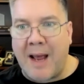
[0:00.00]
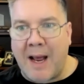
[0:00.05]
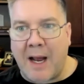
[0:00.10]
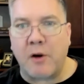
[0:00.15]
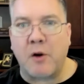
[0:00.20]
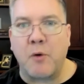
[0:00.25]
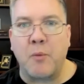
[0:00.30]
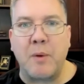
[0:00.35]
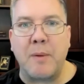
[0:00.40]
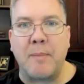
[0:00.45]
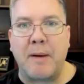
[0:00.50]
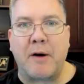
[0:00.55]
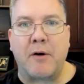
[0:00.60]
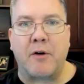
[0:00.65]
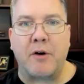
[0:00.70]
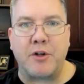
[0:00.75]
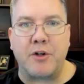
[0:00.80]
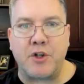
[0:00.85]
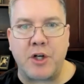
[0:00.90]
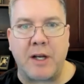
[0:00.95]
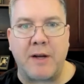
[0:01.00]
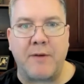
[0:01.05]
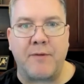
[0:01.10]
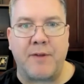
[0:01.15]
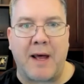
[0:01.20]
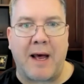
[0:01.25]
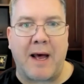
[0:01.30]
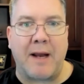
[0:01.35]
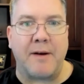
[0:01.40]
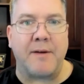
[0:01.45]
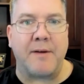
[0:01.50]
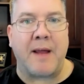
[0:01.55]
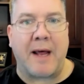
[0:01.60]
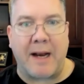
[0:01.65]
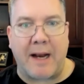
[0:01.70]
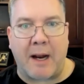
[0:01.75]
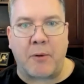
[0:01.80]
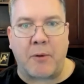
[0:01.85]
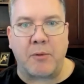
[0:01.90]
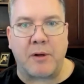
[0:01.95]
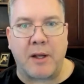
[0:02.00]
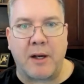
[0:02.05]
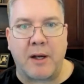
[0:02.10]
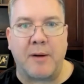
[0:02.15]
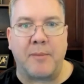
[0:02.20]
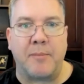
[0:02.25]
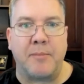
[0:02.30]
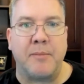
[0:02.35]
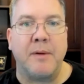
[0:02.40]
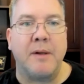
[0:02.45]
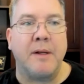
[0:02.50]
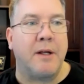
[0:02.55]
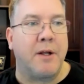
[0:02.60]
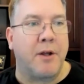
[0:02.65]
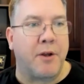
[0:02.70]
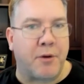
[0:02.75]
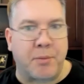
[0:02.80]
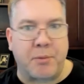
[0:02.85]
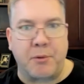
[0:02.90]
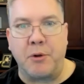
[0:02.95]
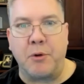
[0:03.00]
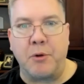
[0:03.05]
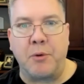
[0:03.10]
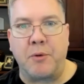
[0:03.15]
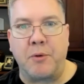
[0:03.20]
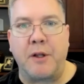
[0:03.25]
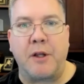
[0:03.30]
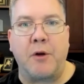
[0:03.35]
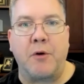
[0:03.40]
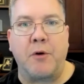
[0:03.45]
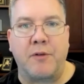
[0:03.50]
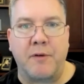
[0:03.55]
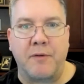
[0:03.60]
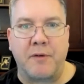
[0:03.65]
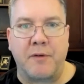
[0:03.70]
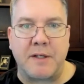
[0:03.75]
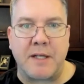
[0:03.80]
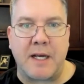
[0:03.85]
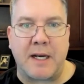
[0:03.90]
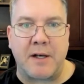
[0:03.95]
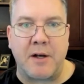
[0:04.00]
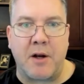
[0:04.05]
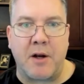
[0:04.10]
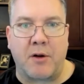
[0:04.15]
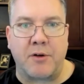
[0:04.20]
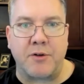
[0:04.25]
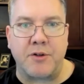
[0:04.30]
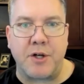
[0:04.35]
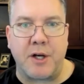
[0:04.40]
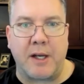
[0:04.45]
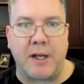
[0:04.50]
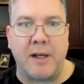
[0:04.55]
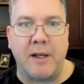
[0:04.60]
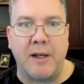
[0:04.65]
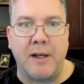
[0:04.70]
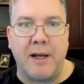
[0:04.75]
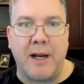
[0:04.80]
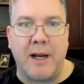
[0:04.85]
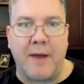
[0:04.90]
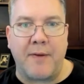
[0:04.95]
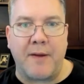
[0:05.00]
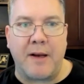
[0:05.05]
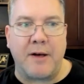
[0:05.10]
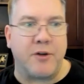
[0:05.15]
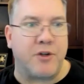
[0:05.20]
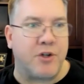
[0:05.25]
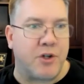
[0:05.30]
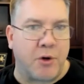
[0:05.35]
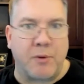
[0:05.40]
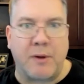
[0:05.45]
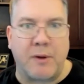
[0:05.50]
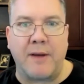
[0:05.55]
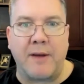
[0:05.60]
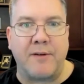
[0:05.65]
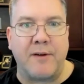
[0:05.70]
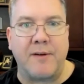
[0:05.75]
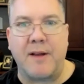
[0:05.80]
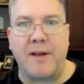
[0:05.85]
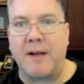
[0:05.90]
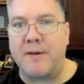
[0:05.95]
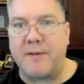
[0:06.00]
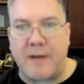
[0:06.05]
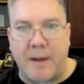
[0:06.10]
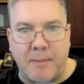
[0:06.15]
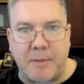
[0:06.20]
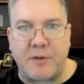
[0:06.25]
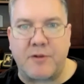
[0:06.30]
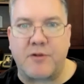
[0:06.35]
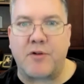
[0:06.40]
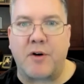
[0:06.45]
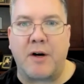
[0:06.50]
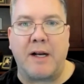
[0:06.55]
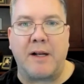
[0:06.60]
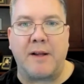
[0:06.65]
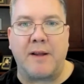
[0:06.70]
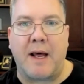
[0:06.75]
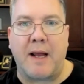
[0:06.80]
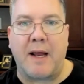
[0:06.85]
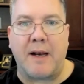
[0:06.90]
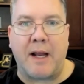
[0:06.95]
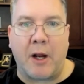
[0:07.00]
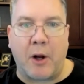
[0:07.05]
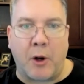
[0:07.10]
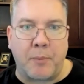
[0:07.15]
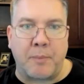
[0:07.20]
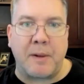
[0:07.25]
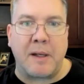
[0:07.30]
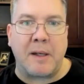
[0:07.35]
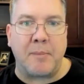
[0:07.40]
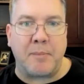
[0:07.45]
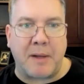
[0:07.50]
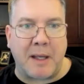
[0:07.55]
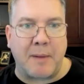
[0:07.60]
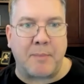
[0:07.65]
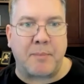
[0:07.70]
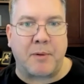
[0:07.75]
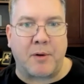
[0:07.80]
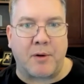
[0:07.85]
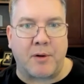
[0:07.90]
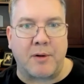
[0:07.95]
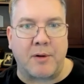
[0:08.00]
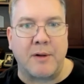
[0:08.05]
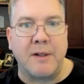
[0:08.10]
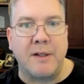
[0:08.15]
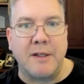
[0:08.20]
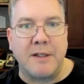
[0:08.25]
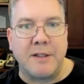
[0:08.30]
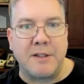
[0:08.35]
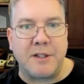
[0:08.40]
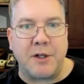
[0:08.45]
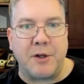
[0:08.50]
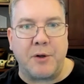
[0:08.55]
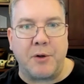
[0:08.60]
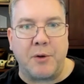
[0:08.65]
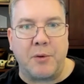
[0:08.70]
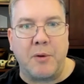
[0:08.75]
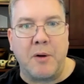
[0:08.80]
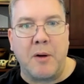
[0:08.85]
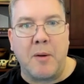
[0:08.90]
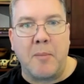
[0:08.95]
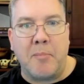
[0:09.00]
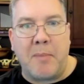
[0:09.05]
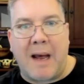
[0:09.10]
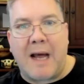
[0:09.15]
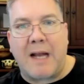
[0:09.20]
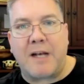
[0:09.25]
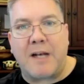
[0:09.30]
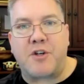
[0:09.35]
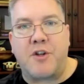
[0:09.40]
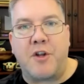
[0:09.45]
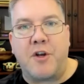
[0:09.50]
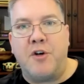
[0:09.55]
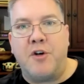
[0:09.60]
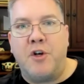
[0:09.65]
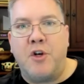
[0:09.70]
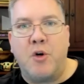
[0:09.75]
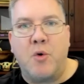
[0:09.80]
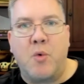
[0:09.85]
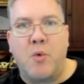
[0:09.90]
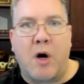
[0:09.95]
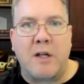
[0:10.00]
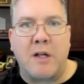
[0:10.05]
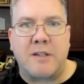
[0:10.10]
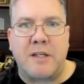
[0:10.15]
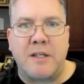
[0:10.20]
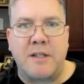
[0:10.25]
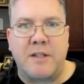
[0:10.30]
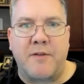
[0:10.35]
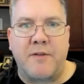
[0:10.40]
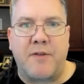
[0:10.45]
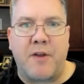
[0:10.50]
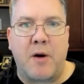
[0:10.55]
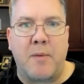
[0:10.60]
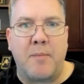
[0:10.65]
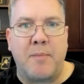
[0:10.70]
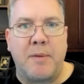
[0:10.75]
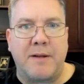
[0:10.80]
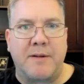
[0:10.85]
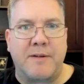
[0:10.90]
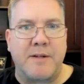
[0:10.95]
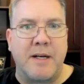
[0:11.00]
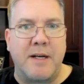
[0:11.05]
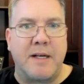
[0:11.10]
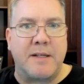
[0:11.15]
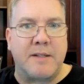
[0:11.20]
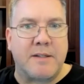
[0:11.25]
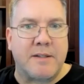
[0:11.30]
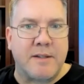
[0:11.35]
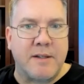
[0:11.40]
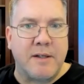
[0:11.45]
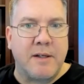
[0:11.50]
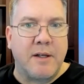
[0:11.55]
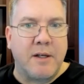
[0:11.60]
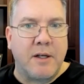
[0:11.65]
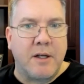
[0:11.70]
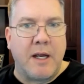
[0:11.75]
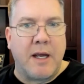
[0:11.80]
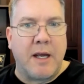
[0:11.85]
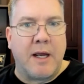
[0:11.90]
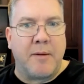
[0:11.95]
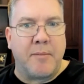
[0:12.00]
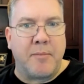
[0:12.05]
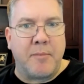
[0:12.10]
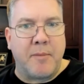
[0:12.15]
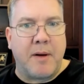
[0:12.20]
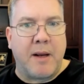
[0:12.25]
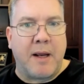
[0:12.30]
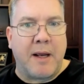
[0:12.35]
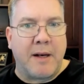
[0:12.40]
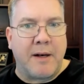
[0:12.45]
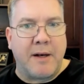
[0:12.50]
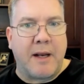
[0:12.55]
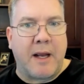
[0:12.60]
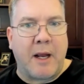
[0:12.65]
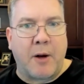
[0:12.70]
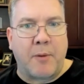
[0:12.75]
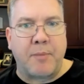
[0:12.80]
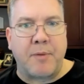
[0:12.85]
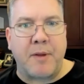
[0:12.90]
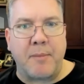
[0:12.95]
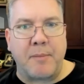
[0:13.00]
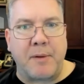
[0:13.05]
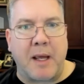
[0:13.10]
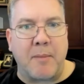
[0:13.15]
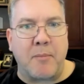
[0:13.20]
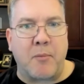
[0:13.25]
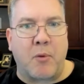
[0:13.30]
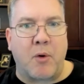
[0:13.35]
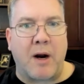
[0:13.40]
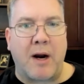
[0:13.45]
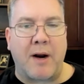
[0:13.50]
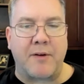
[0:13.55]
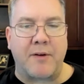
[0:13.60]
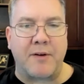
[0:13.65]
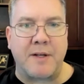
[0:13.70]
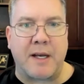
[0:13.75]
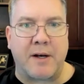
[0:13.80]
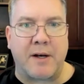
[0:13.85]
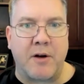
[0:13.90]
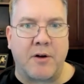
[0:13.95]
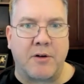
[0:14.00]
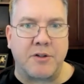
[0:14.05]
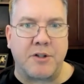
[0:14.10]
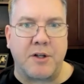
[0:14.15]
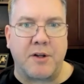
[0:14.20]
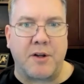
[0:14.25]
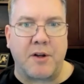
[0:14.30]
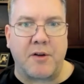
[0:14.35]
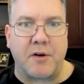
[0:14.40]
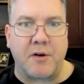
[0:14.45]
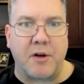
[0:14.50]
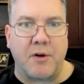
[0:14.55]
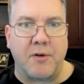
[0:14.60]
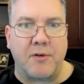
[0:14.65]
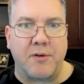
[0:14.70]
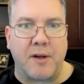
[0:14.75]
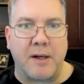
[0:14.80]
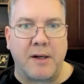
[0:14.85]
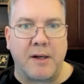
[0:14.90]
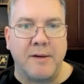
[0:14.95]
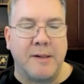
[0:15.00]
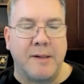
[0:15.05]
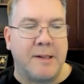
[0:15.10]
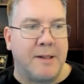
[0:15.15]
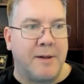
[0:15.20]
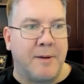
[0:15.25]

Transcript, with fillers: How can we better achieve that outcome through the use of the technology, and then showcasing that, demonstrating that, helping people to match the nuances of their business and help them get more out of the technology that they're using.